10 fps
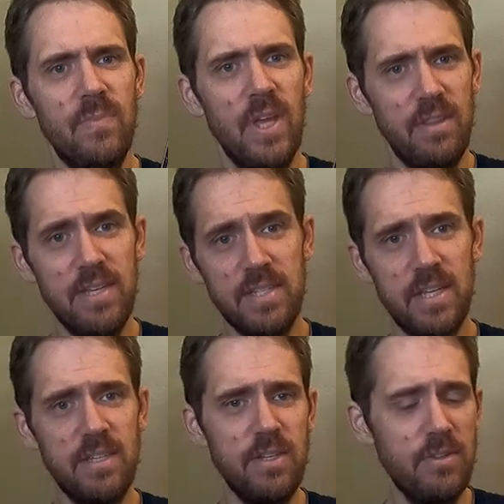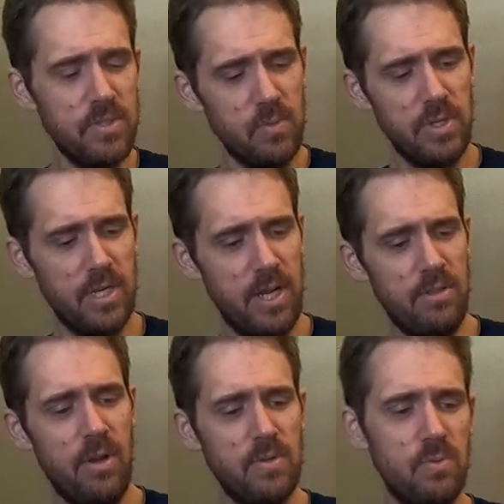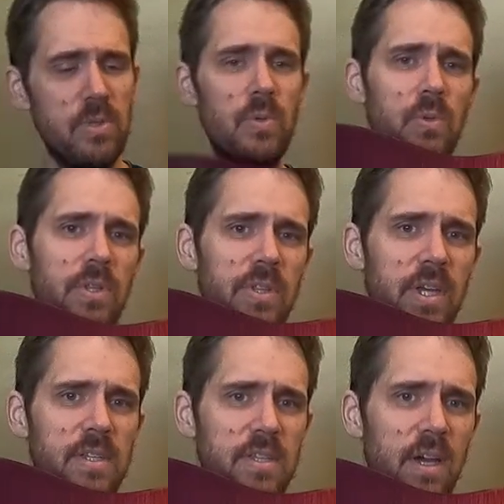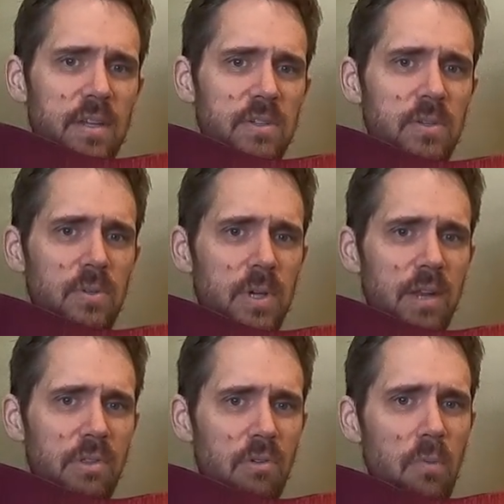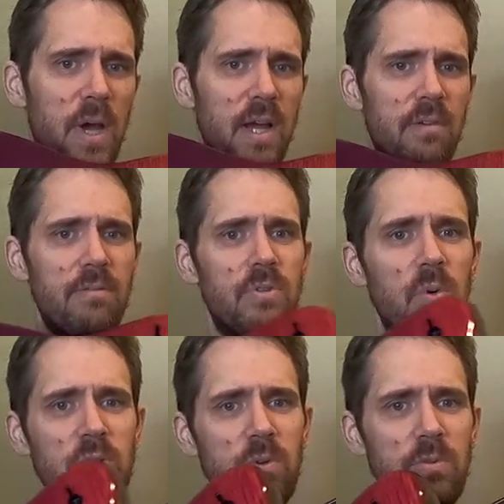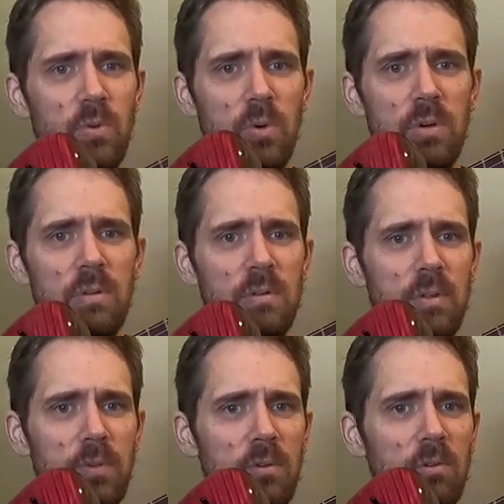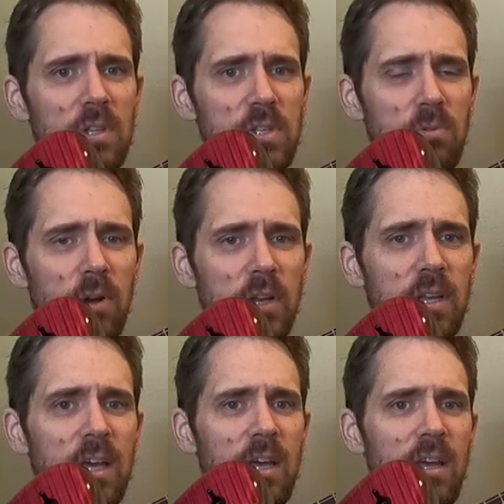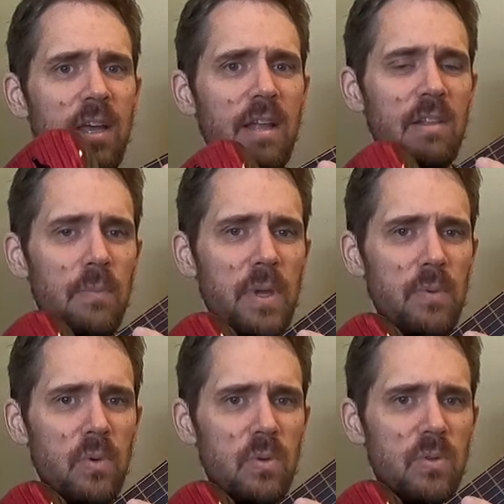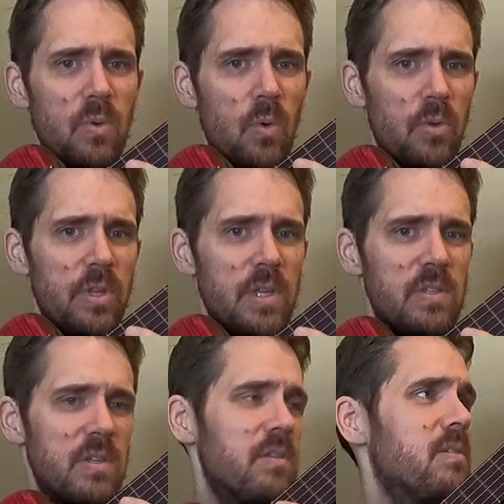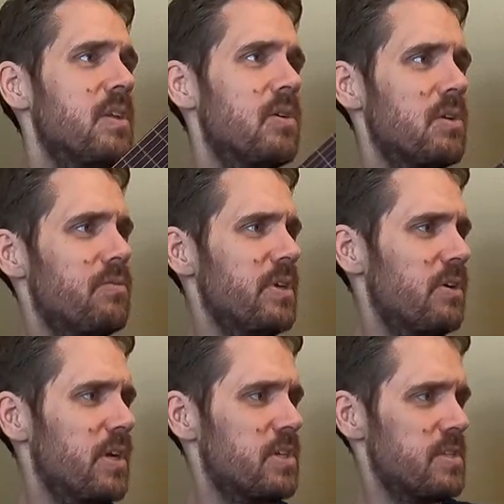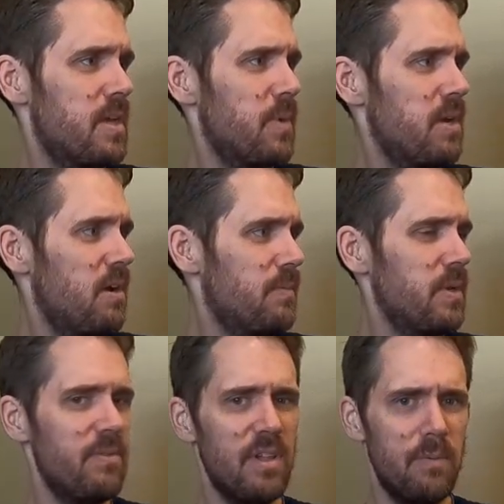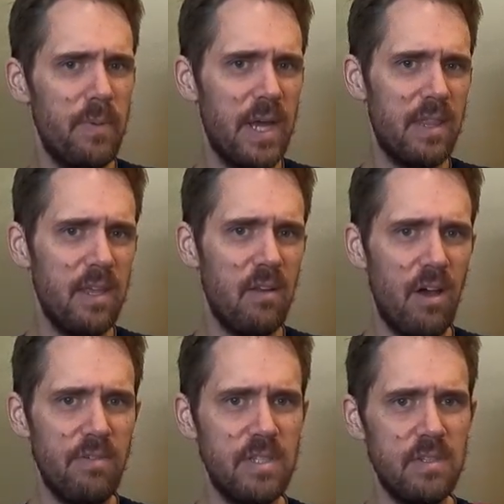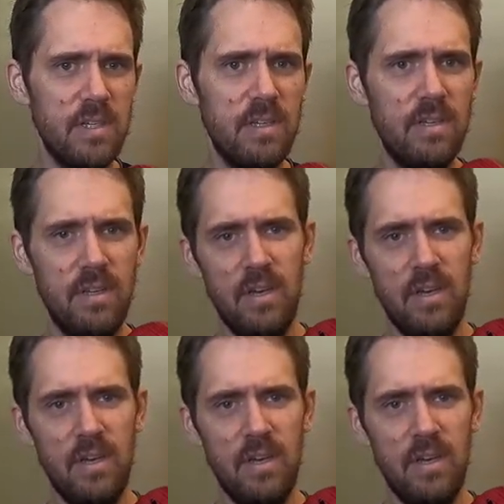they discontinued this one, and I thought it was really cool that they decided to do kind of a throwback 2024 limited release run. Let people order these in configurations that might not have been available back then. Obviously,